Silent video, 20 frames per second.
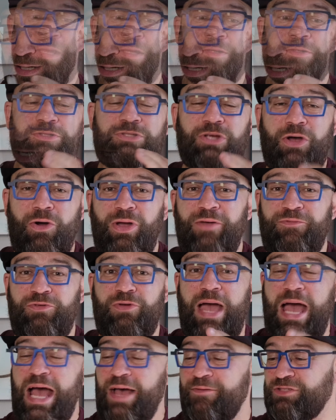So if you
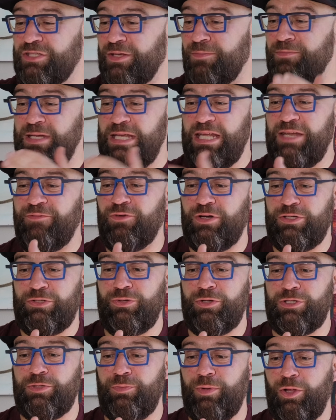have some need for a
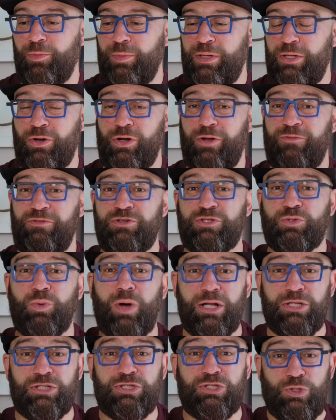200 millimeter, if you just
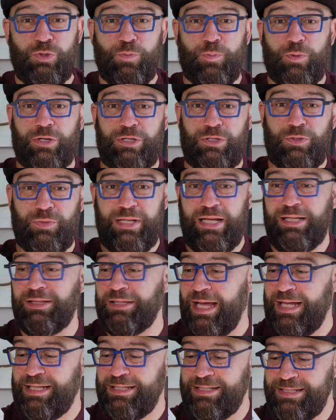want a super unique
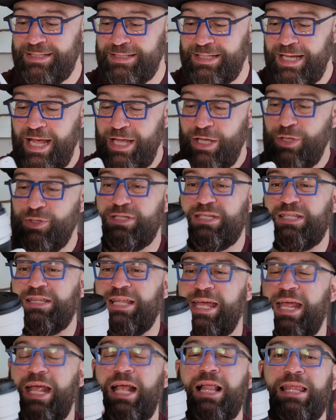lens, you just
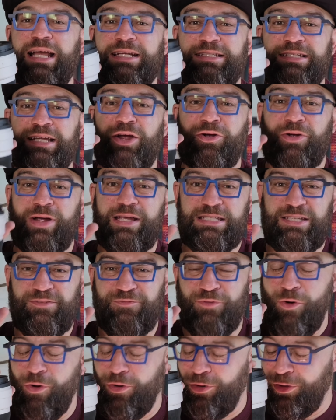like collecting crazy
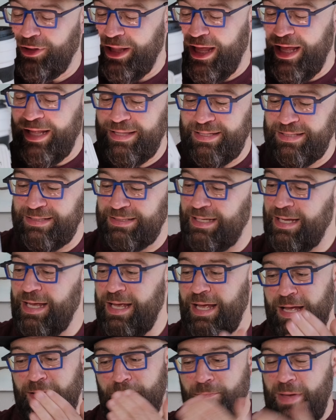focal lengths,
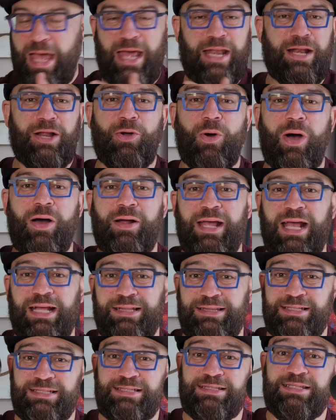man, go out and get this.